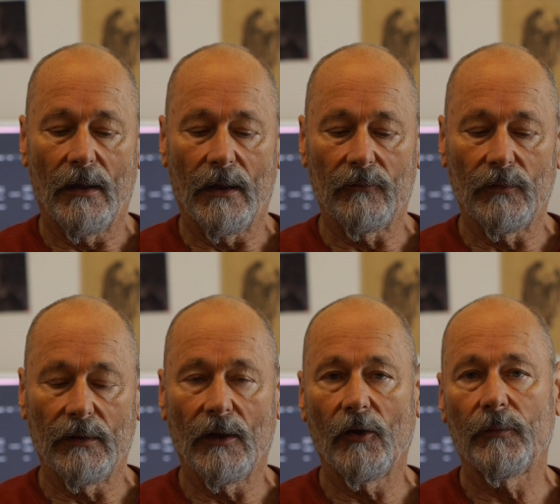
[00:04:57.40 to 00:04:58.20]
And
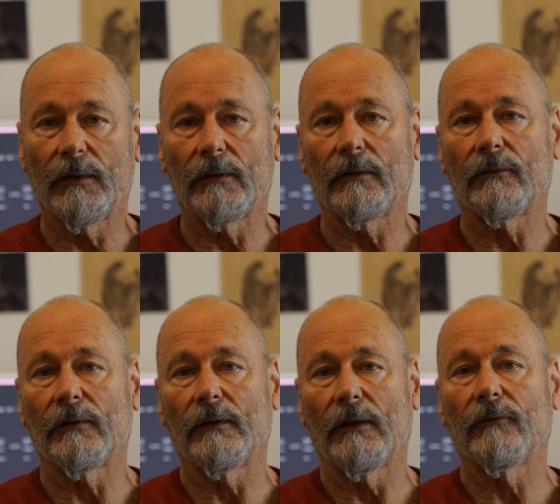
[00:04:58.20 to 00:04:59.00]
we're hoping
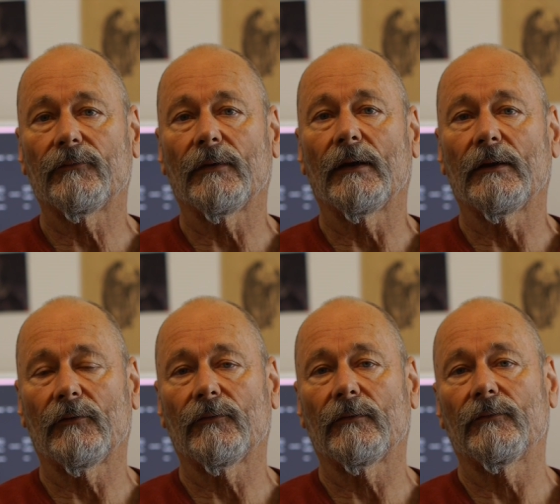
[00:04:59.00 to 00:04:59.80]
that if
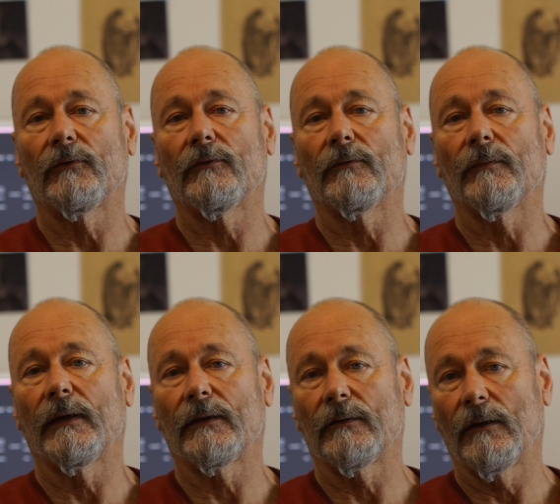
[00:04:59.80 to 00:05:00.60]
enough of you
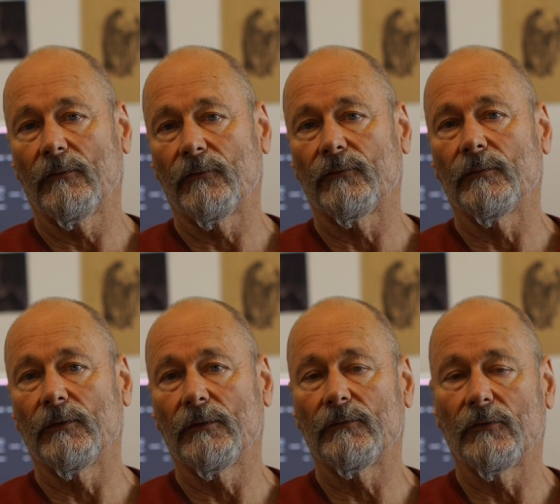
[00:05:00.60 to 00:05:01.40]
make it over from
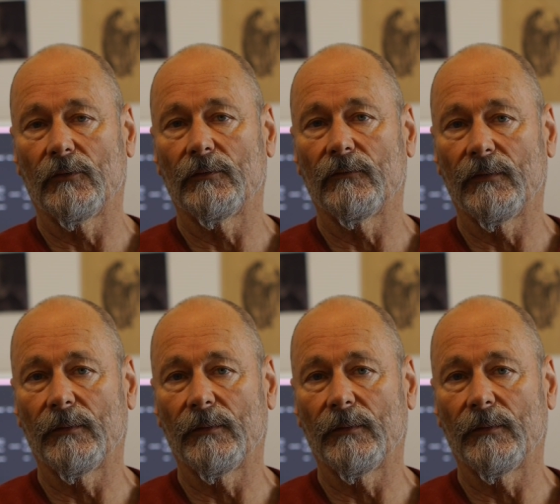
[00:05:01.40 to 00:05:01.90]
YouTube to